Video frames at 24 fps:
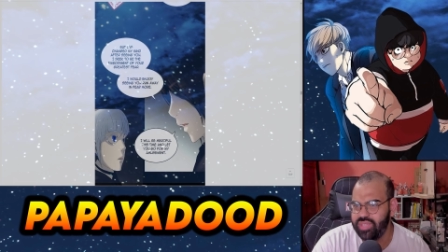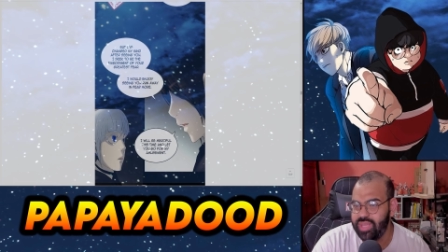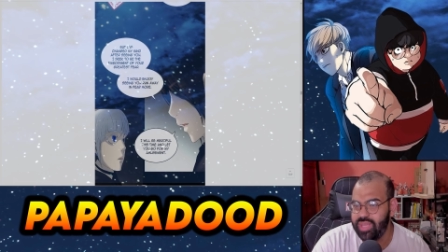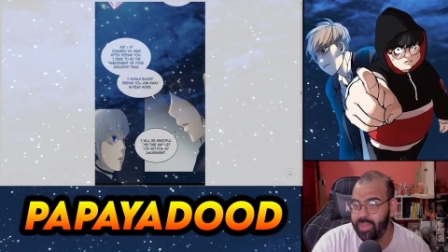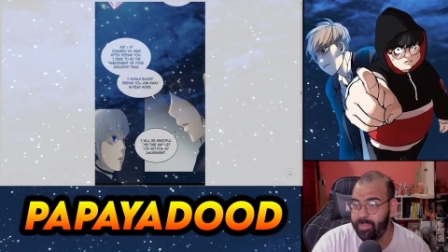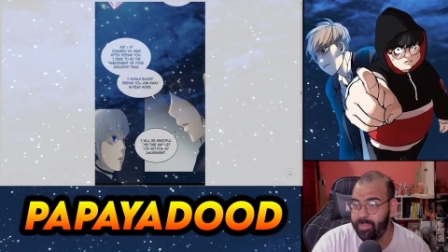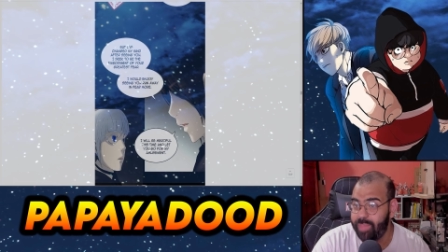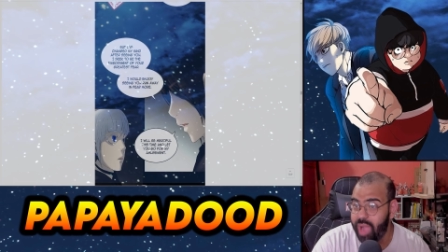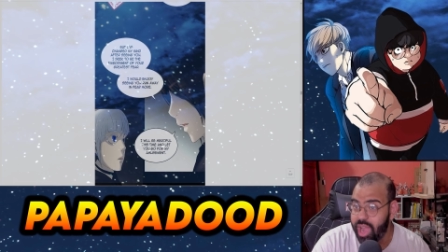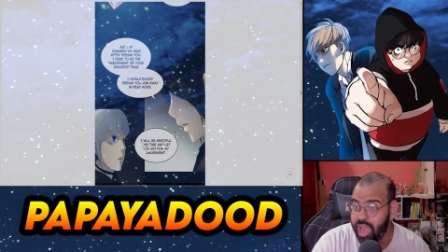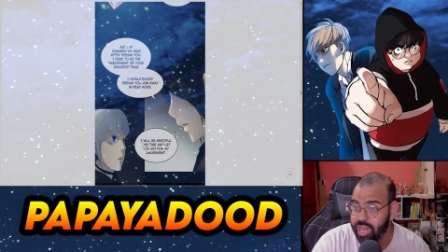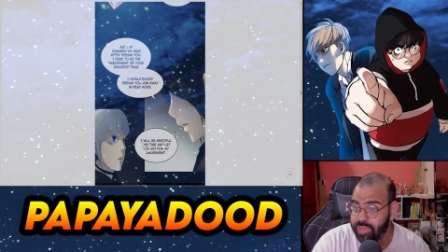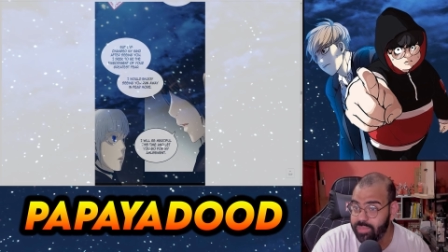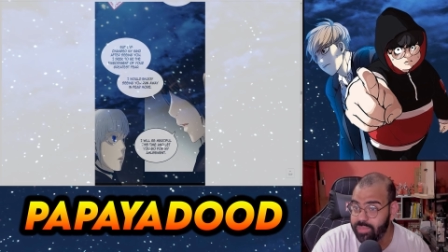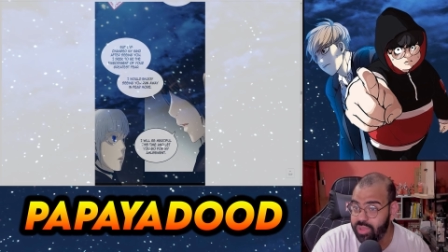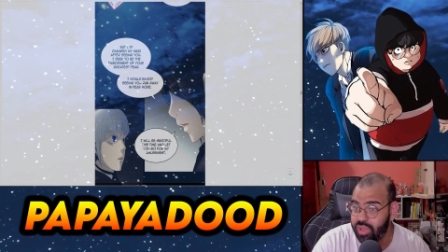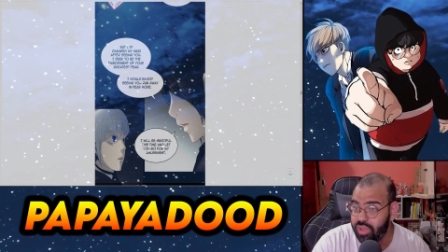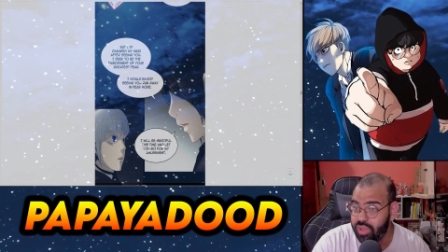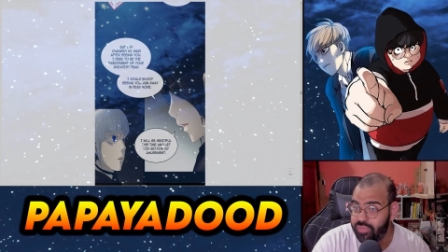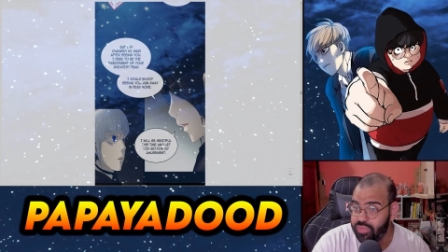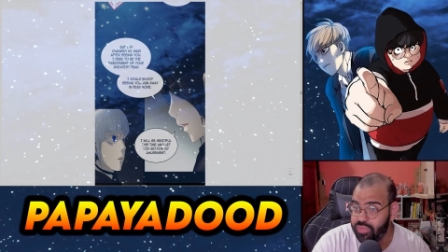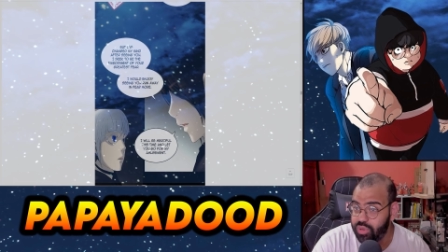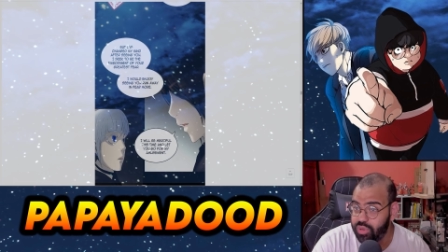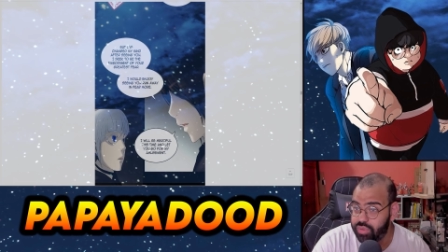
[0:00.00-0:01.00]
the
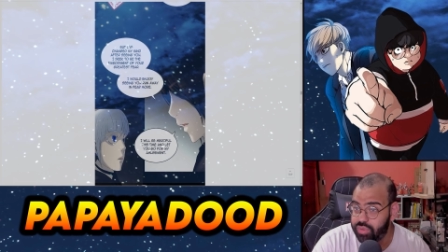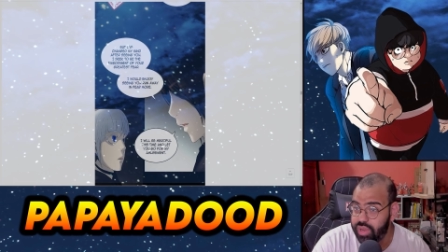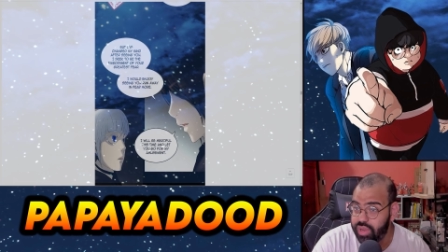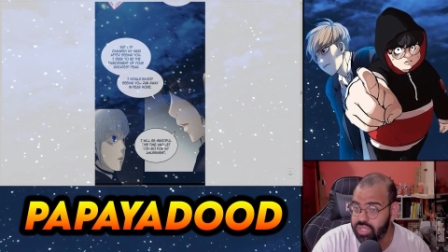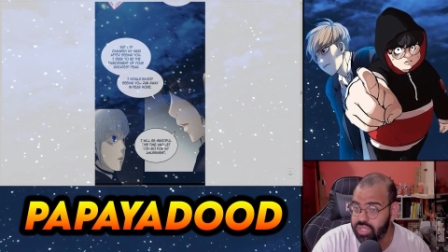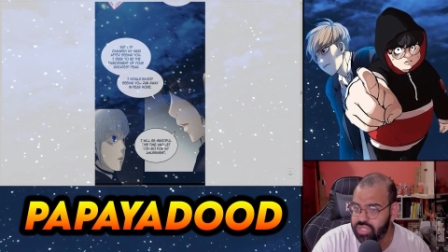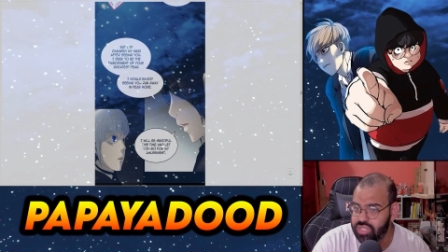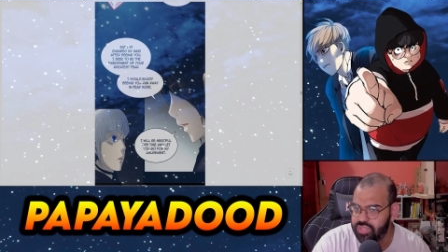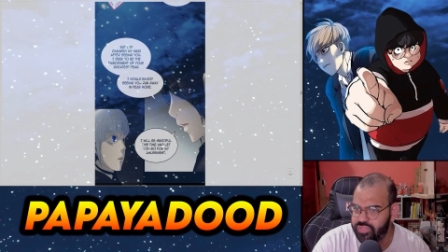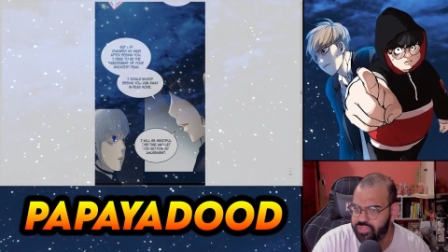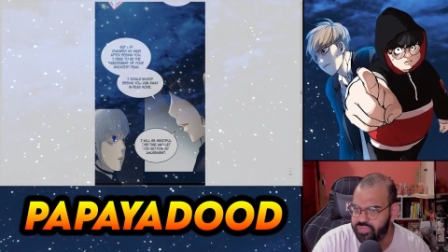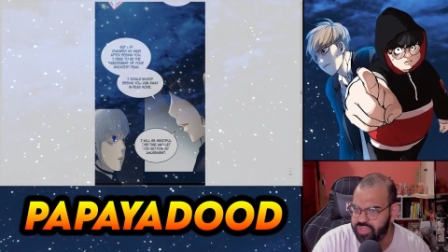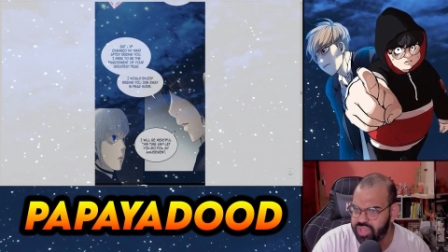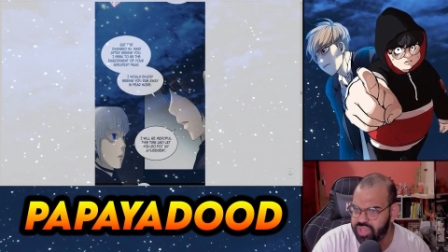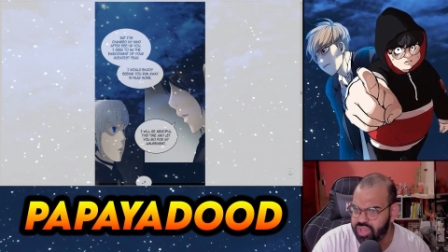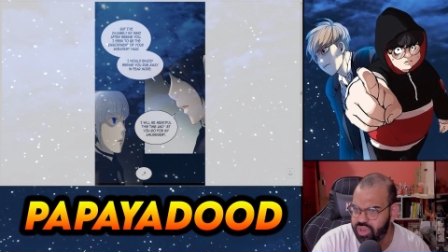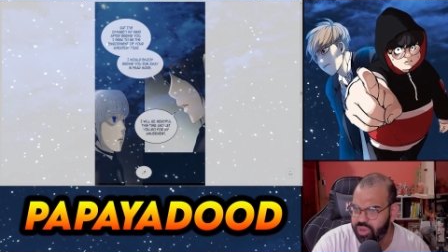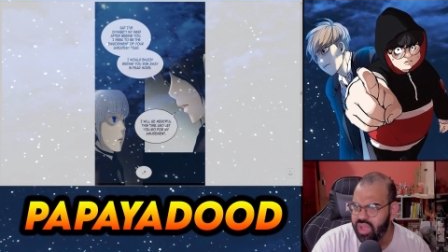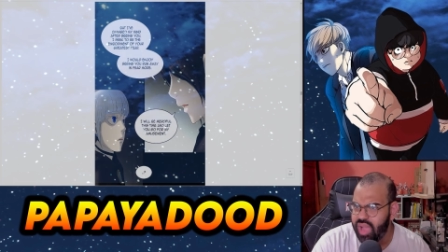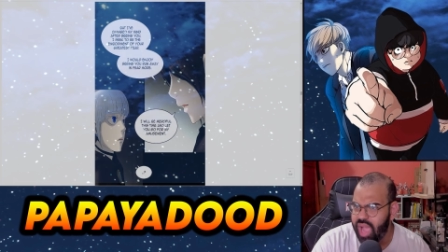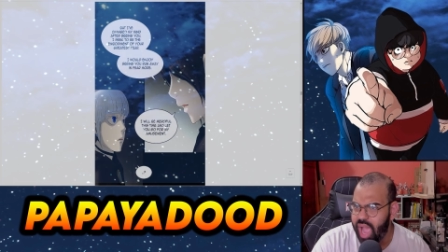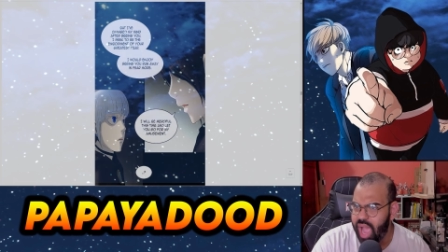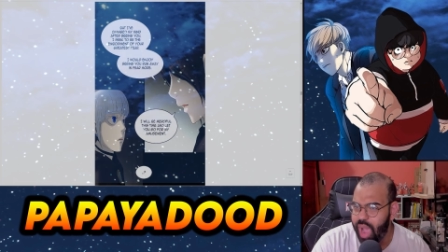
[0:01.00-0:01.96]
embodiment of your greatest fear.